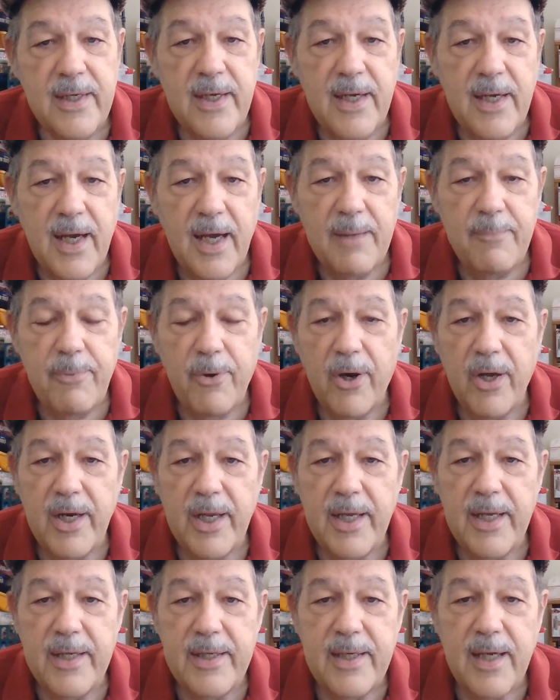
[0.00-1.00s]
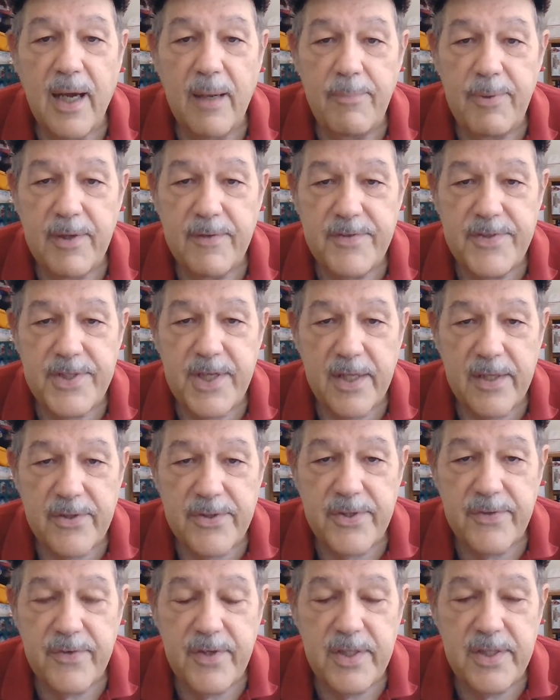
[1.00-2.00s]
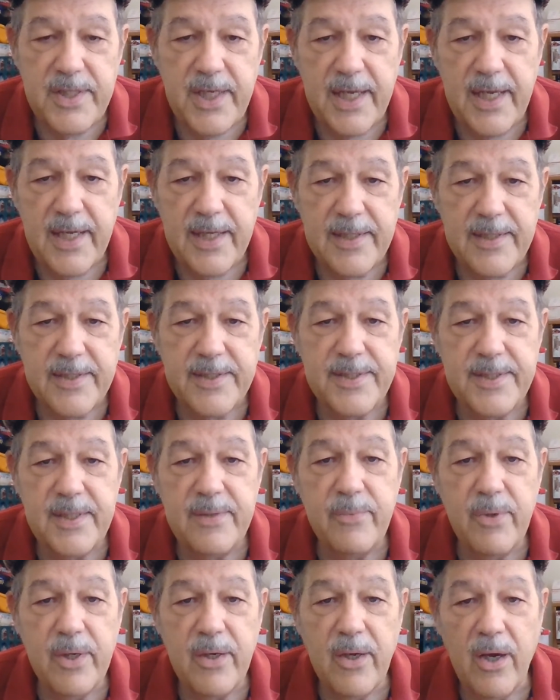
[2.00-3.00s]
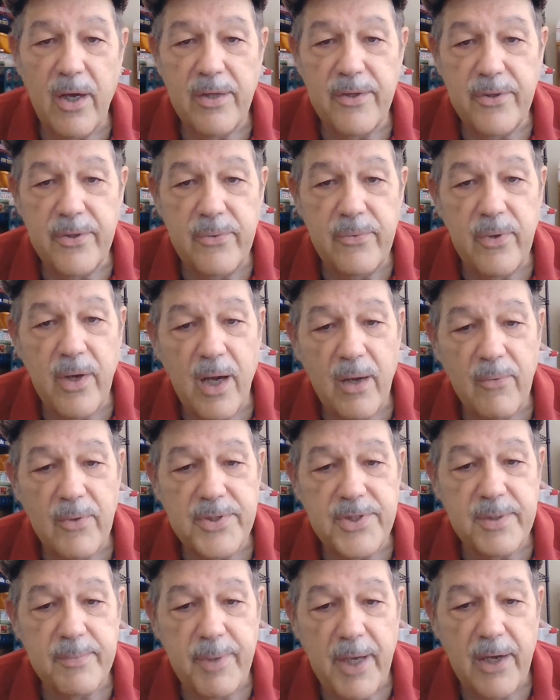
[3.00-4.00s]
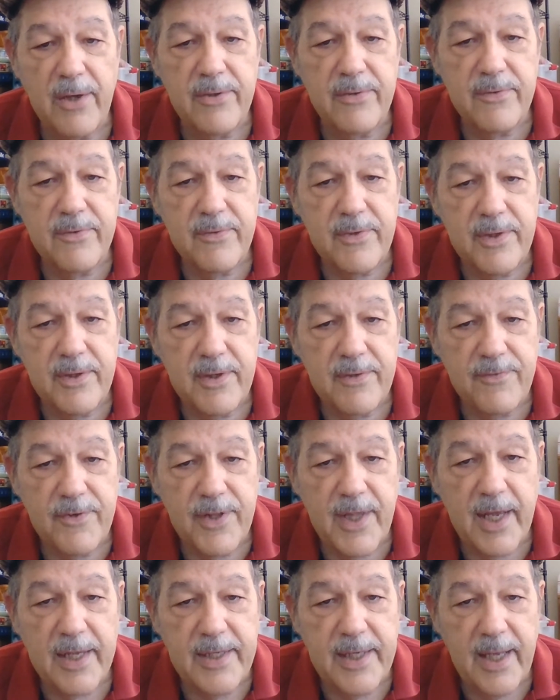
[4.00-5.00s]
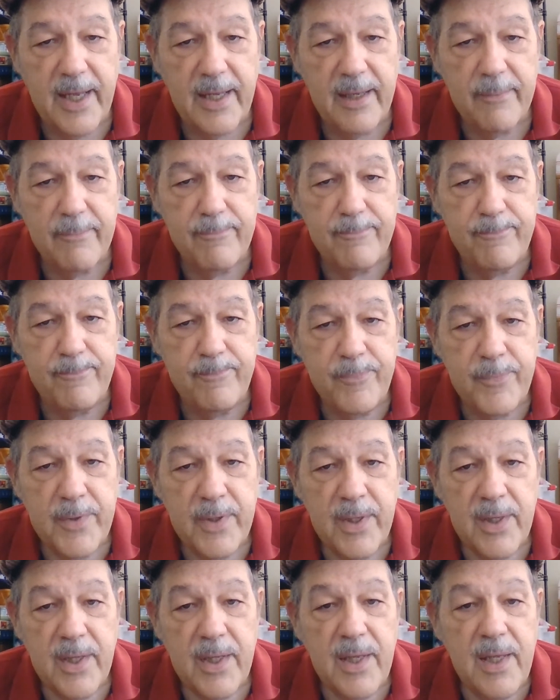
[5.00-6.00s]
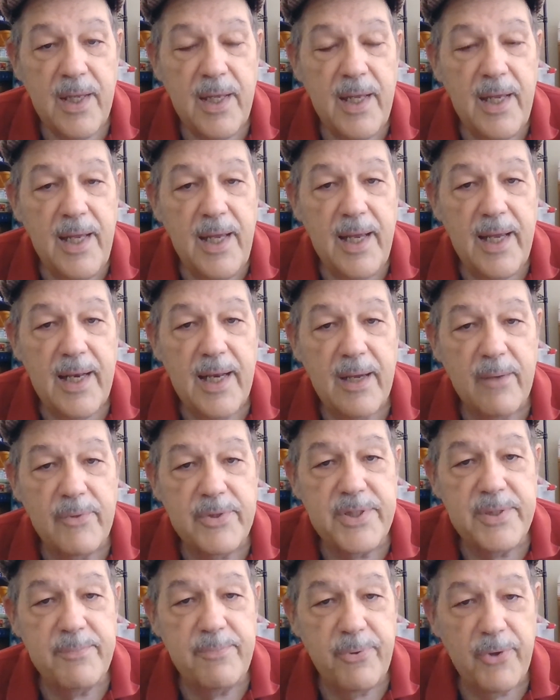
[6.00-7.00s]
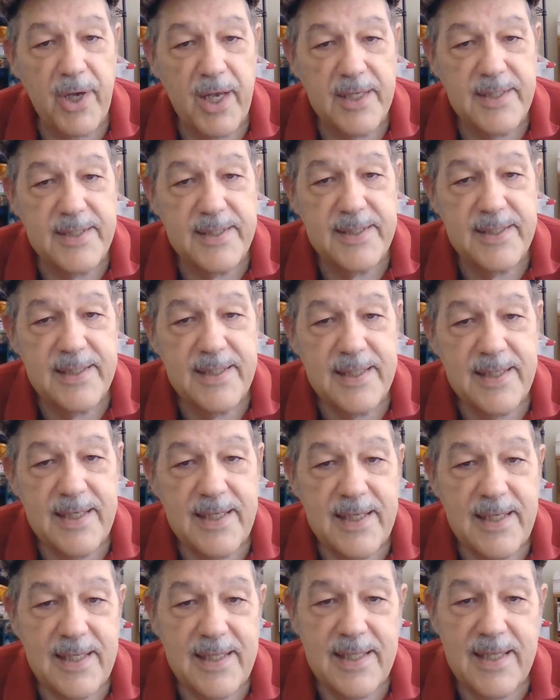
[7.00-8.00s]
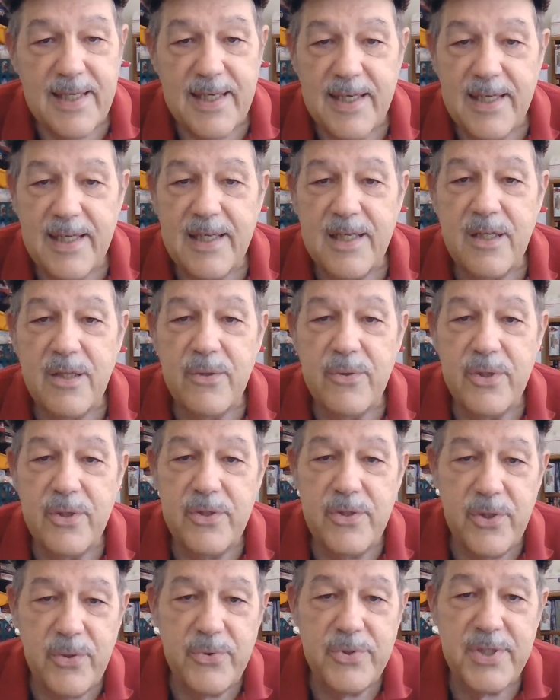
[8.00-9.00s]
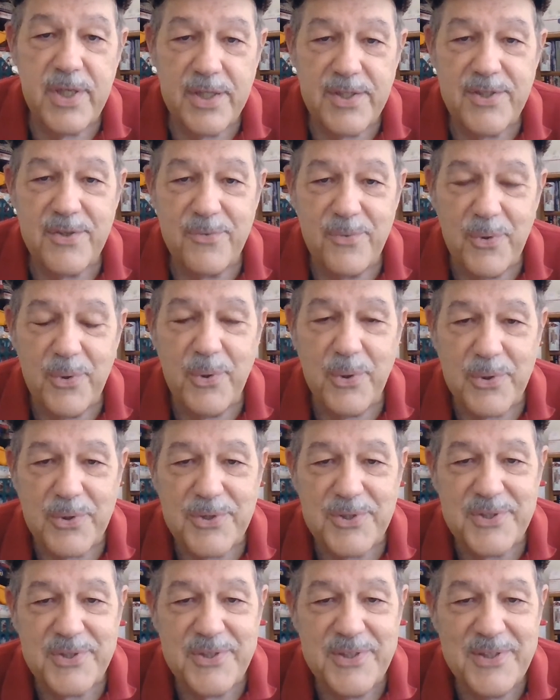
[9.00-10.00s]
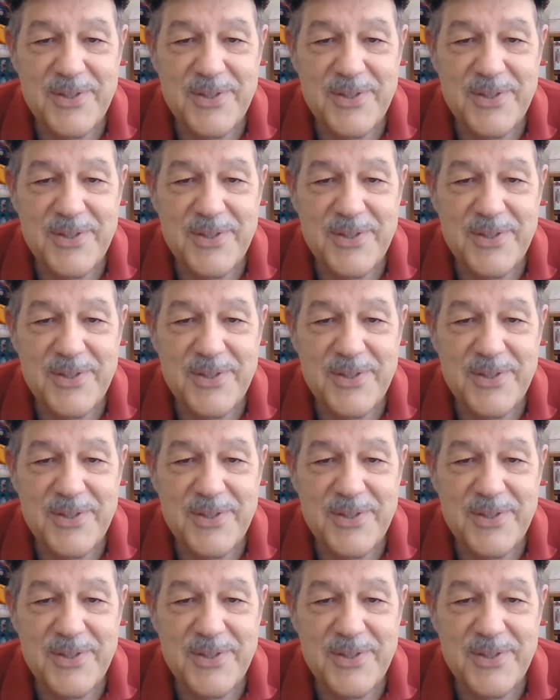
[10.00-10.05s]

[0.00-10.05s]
I bought a copy of Settlers of Catan to see what all the hoorah was about for that game. And I was impressed that it included two sets of rules,